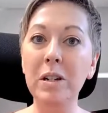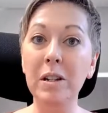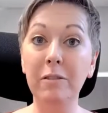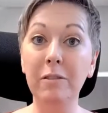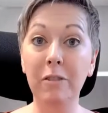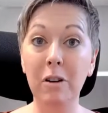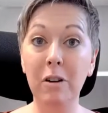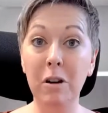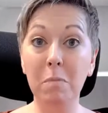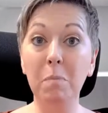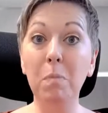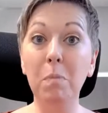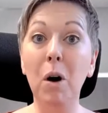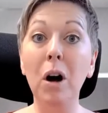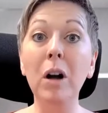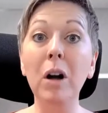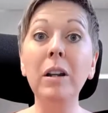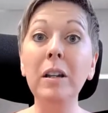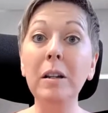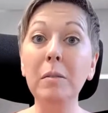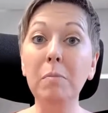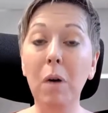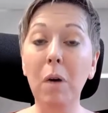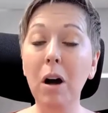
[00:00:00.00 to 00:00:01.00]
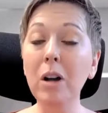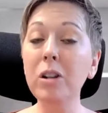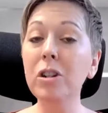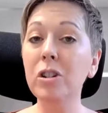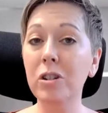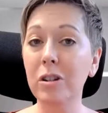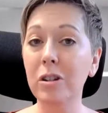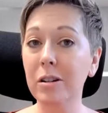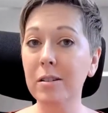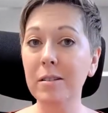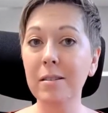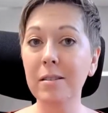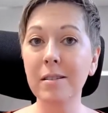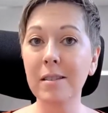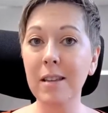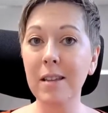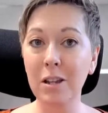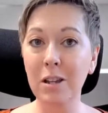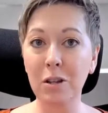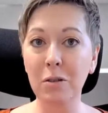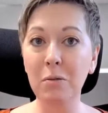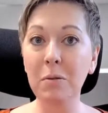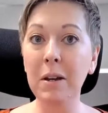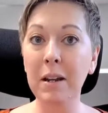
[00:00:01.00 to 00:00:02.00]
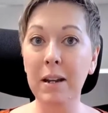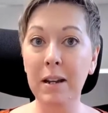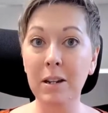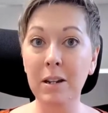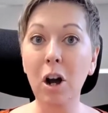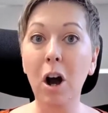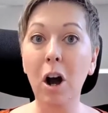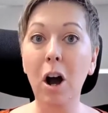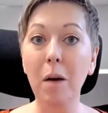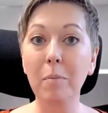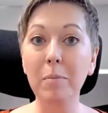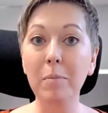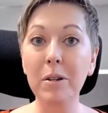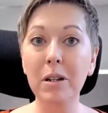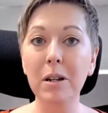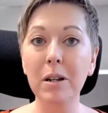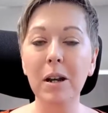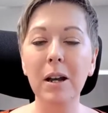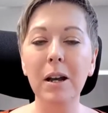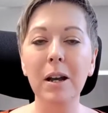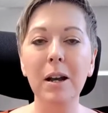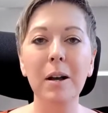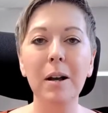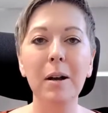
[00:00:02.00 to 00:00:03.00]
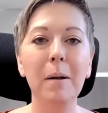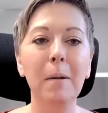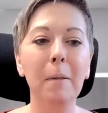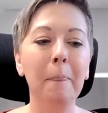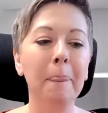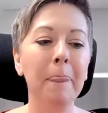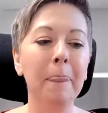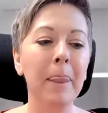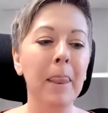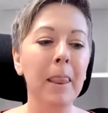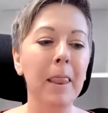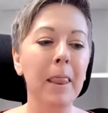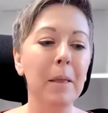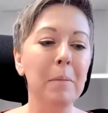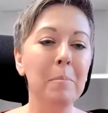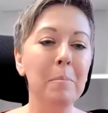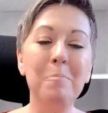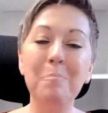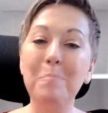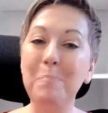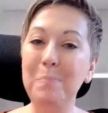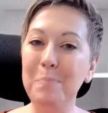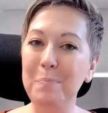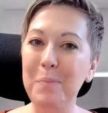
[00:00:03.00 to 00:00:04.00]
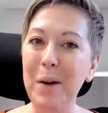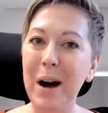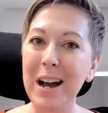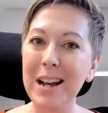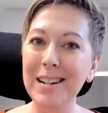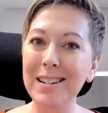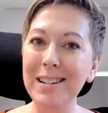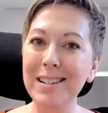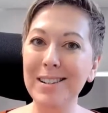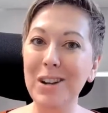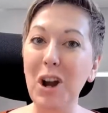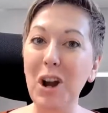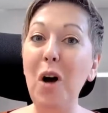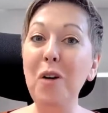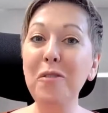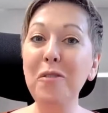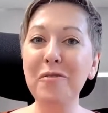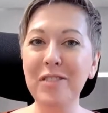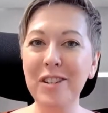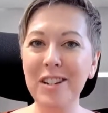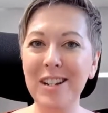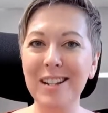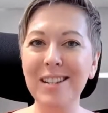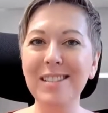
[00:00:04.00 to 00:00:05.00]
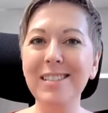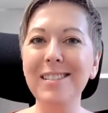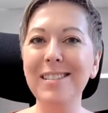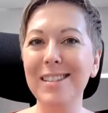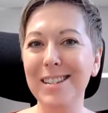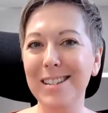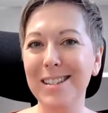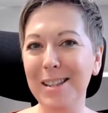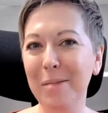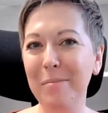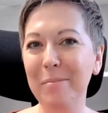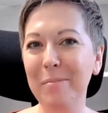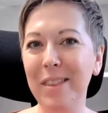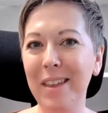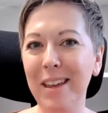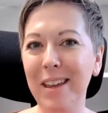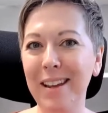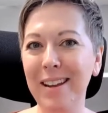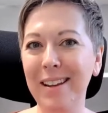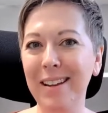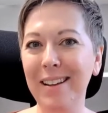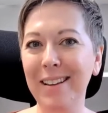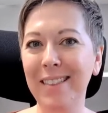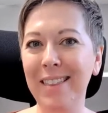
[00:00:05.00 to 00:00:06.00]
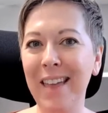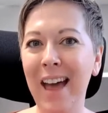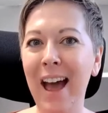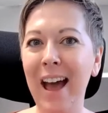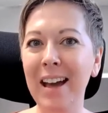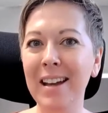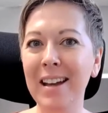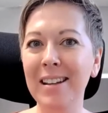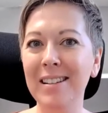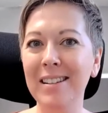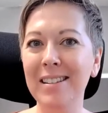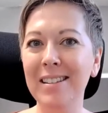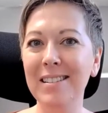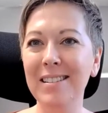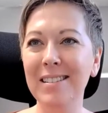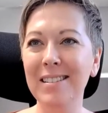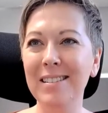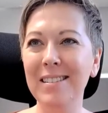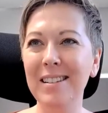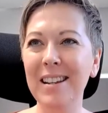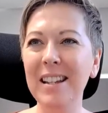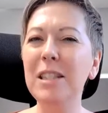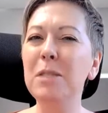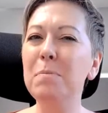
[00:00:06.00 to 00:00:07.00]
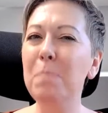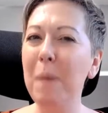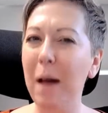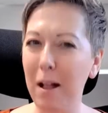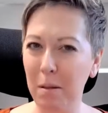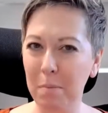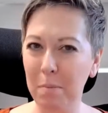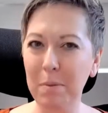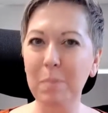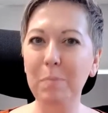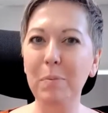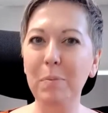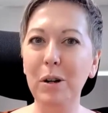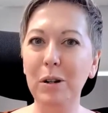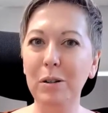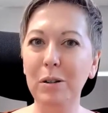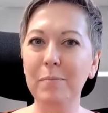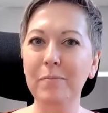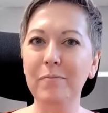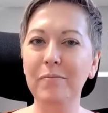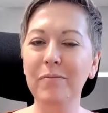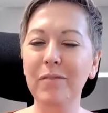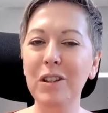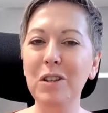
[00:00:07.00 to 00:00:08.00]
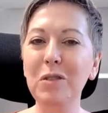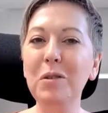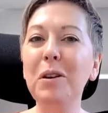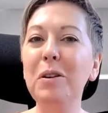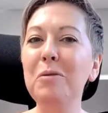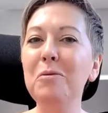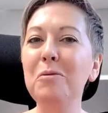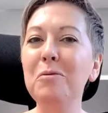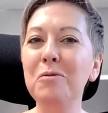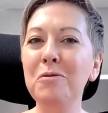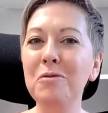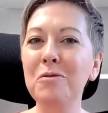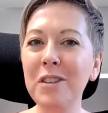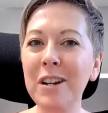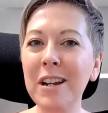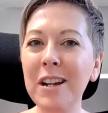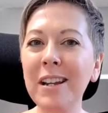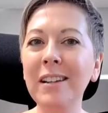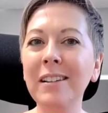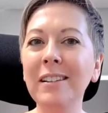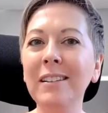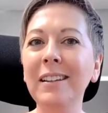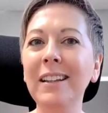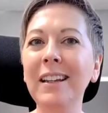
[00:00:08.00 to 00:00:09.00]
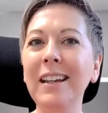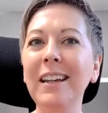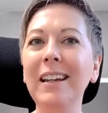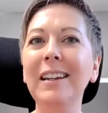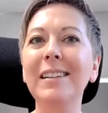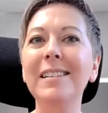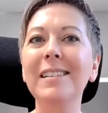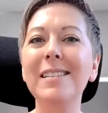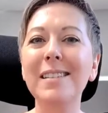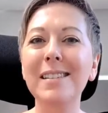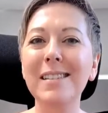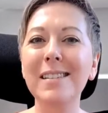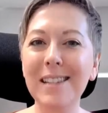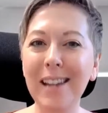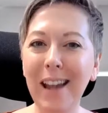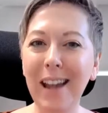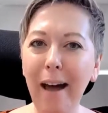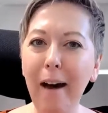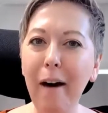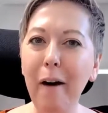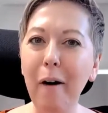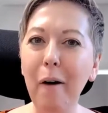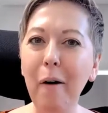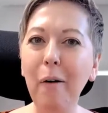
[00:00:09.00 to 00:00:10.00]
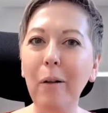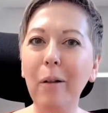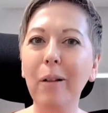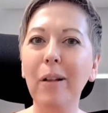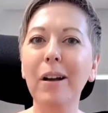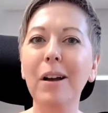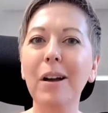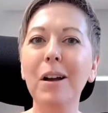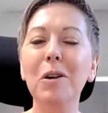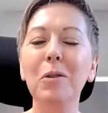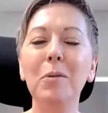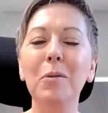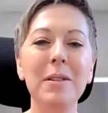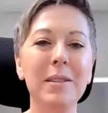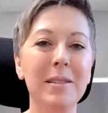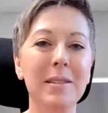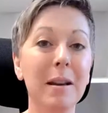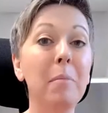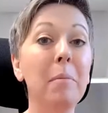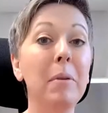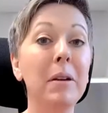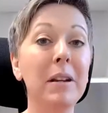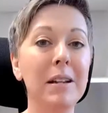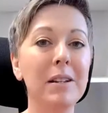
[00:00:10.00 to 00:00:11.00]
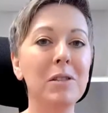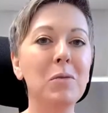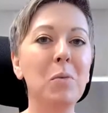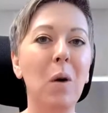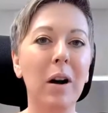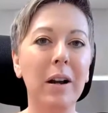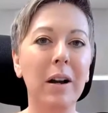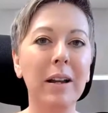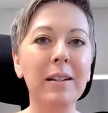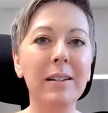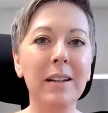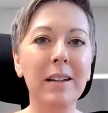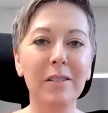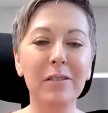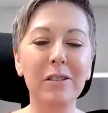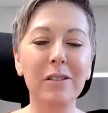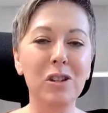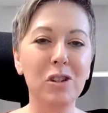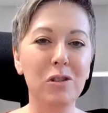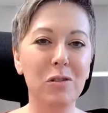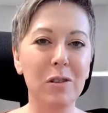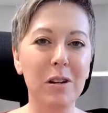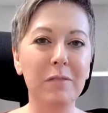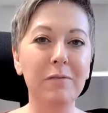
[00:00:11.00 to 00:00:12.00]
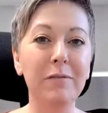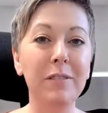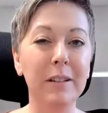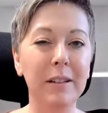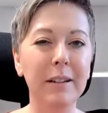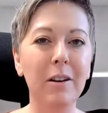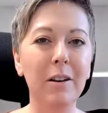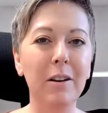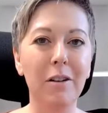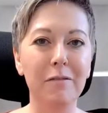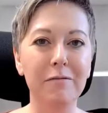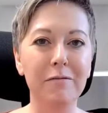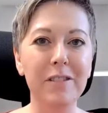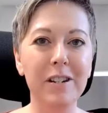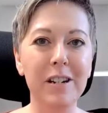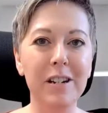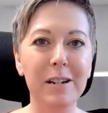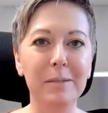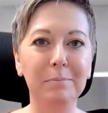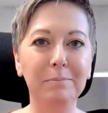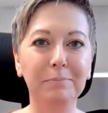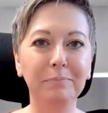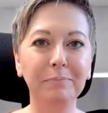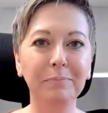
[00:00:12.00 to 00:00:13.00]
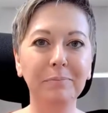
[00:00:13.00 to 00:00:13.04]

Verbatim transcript: different body postures that you could adopt. But confidence is something that it's palpable. You can really tell when somebody is walking down the street feeling confident.